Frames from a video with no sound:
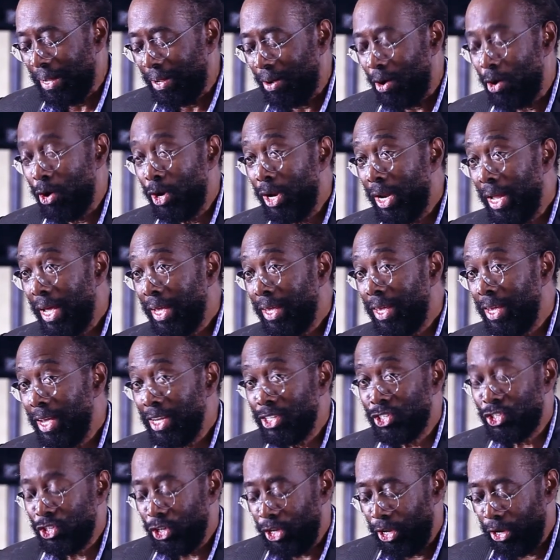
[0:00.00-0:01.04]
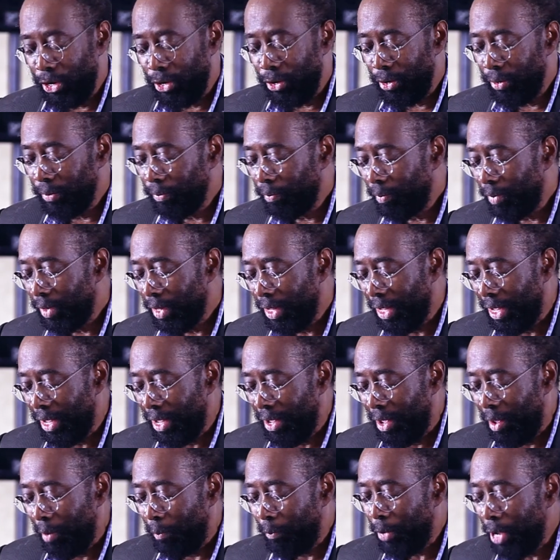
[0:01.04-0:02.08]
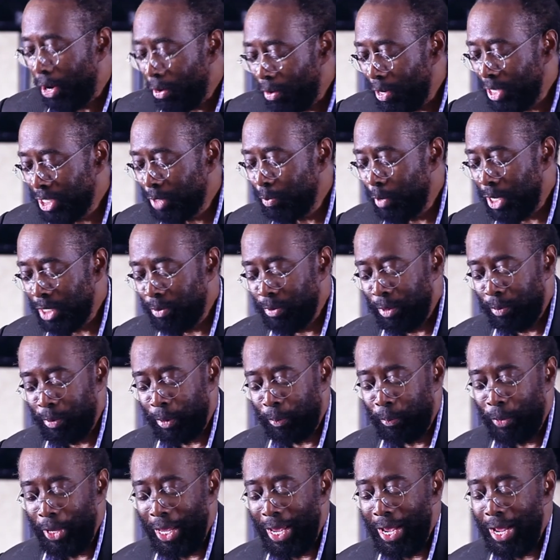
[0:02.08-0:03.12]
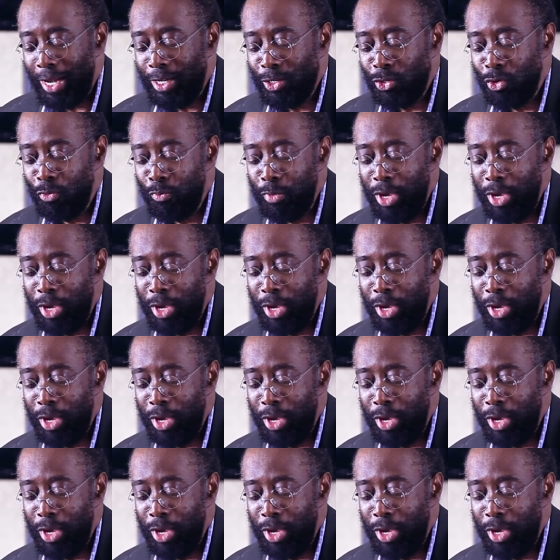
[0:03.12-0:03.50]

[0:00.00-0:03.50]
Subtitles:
Unlike yesteryear, parents must be prepared to